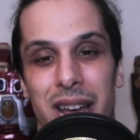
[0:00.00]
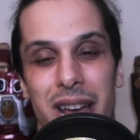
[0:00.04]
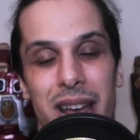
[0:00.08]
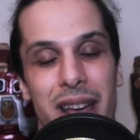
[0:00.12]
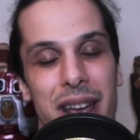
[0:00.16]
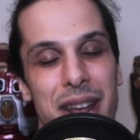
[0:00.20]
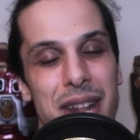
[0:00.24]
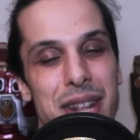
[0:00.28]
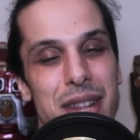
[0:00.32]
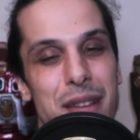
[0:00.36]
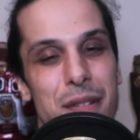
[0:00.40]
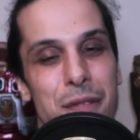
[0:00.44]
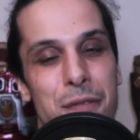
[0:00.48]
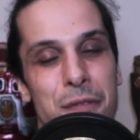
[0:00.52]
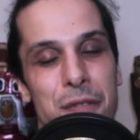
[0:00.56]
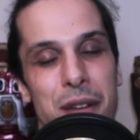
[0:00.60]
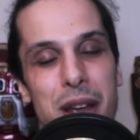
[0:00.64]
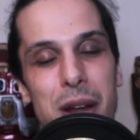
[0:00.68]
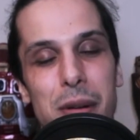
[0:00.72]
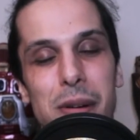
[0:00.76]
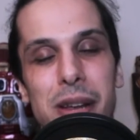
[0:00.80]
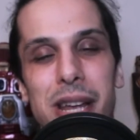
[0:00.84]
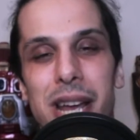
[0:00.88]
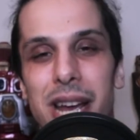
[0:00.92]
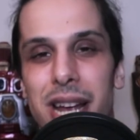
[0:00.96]
And the
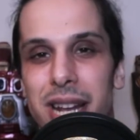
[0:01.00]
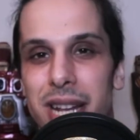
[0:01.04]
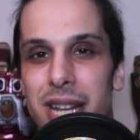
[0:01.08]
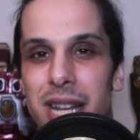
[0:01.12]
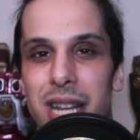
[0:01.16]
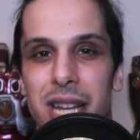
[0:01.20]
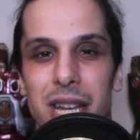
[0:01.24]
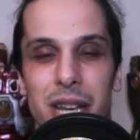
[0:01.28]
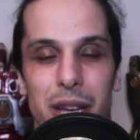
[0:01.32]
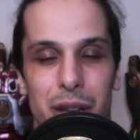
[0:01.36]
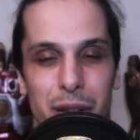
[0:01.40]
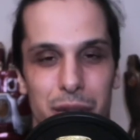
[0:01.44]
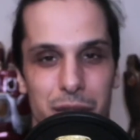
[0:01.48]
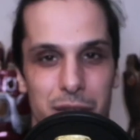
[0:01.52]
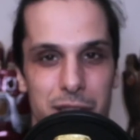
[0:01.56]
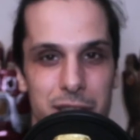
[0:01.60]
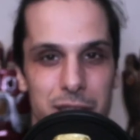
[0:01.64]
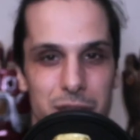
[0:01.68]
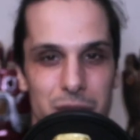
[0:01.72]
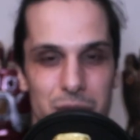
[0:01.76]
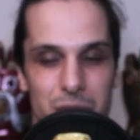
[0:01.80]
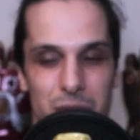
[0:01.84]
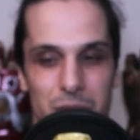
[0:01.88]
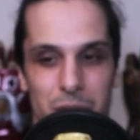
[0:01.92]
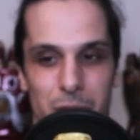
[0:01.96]
very idea of
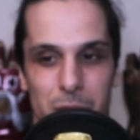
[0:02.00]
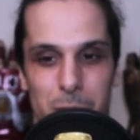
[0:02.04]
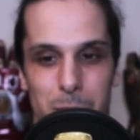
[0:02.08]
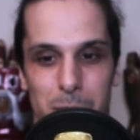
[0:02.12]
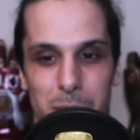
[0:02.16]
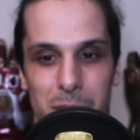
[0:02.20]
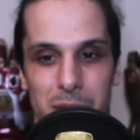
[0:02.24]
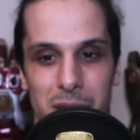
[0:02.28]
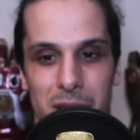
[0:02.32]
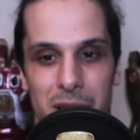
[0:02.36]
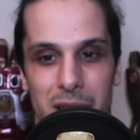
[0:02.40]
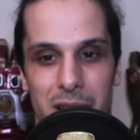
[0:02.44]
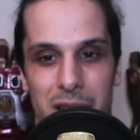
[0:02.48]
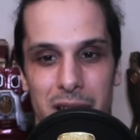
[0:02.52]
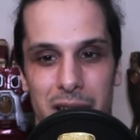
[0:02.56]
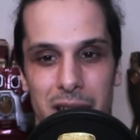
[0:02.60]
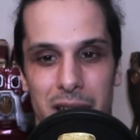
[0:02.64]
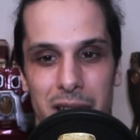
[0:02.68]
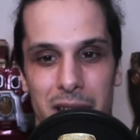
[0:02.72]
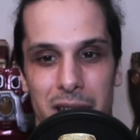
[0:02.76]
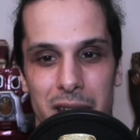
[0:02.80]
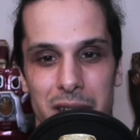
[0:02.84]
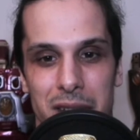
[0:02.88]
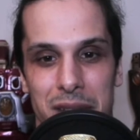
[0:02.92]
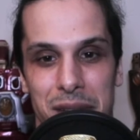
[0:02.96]
this film,
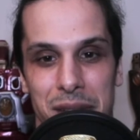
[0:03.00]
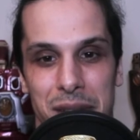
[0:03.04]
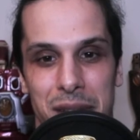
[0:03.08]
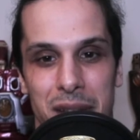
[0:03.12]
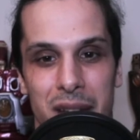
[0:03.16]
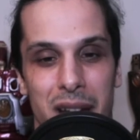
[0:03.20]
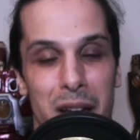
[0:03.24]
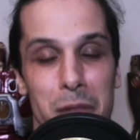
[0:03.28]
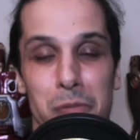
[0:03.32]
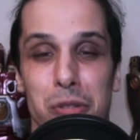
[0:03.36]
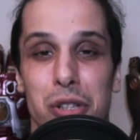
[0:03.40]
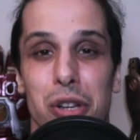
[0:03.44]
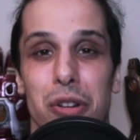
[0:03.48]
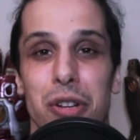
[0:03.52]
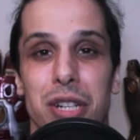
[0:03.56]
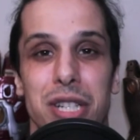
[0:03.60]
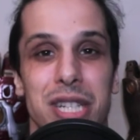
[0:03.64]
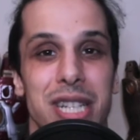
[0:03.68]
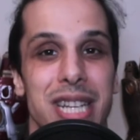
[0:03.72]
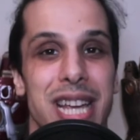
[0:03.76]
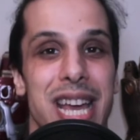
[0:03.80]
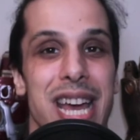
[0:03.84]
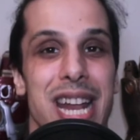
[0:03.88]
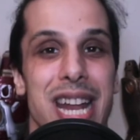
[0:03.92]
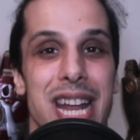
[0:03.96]
and I'm sorry to
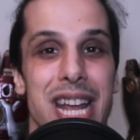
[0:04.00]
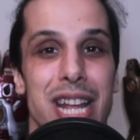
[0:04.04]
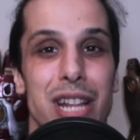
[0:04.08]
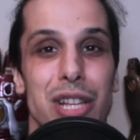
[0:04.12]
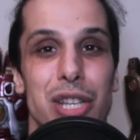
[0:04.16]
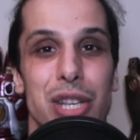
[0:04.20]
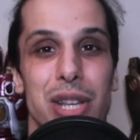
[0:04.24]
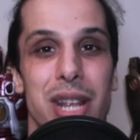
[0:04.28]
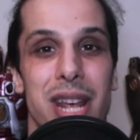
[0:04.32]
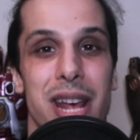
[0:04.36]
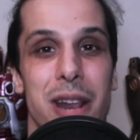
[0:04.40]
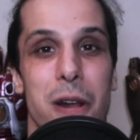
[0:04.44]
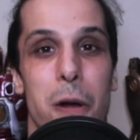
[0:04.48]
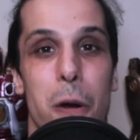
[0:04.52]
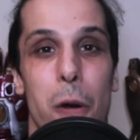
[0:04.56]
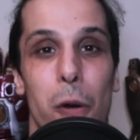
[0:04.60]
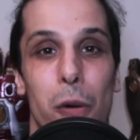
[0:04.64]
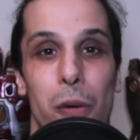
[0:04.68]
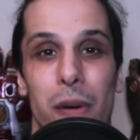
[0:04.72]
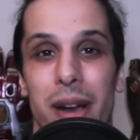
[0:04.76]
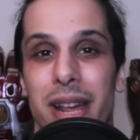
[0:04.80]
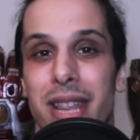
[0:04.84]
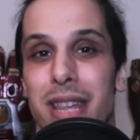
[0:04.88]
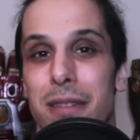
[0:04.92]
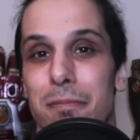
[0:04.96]
get into that
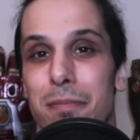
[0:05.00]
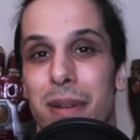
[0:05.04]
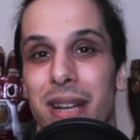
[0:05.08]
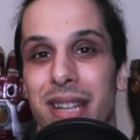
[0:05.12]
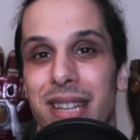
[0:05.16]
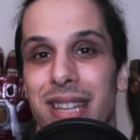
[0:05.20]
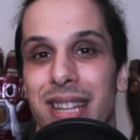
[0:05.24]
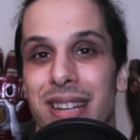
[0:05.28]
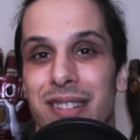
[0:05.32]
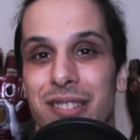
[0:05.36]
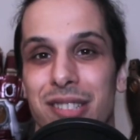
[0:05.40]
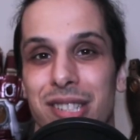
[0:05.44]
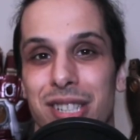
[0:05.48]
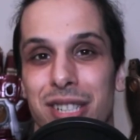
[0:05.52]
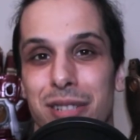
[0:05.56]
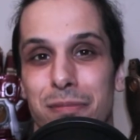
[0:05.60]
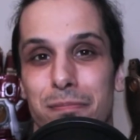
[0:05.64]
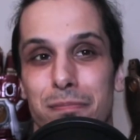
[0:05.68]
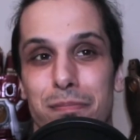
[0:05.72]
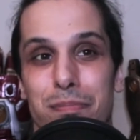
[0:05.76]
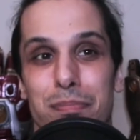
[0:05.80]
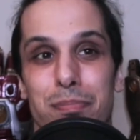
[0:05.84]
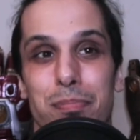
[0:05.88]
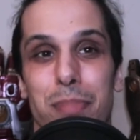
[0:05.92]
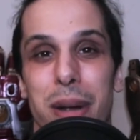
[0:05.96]
already, but there's
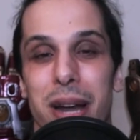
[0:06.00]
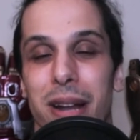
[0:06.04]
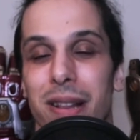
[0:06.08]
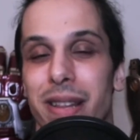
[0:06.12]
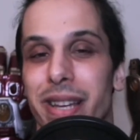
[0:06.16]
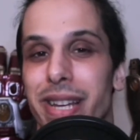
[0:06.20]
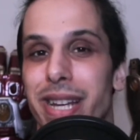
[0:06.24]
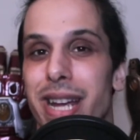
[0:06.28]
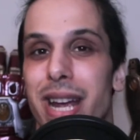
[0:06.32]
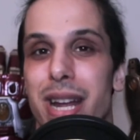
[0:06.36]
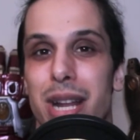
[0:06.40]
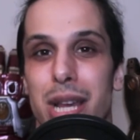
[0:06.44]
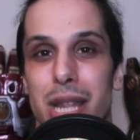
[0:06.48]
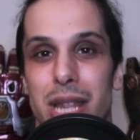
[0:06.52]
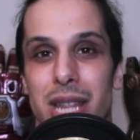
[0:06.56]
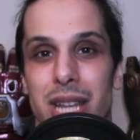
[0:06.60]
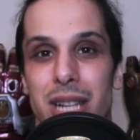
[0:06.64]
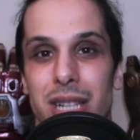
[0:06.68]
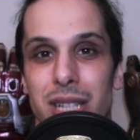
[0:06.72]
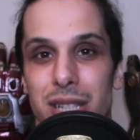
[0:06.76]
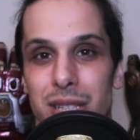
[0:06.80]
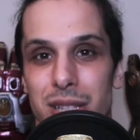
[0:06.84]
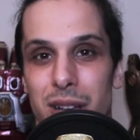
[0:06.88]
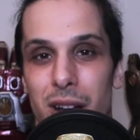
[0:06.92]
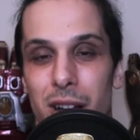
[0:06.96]
barely anything
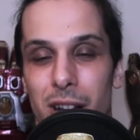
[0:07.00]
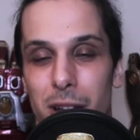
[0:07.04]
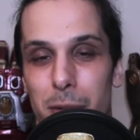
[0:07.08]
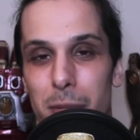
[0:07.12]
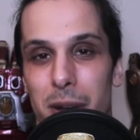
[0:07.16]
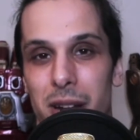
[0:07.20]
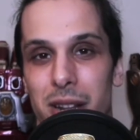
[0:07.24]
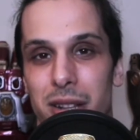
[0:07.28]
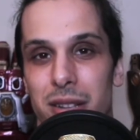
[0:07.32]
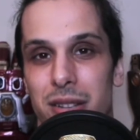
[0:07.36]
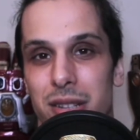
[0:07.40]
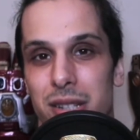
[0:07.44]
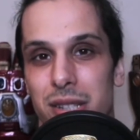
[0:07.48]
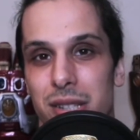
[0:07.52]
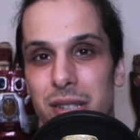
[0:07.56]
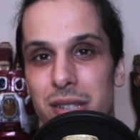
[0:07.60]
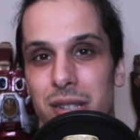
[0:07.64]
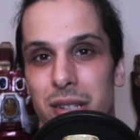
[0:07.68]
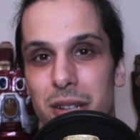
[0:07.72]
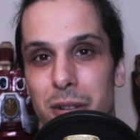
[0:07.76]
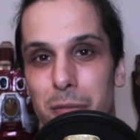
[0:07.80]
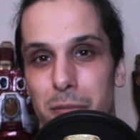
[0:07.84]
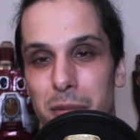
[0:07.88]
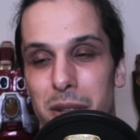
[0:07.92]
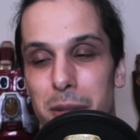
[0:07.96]
to talk about in this film.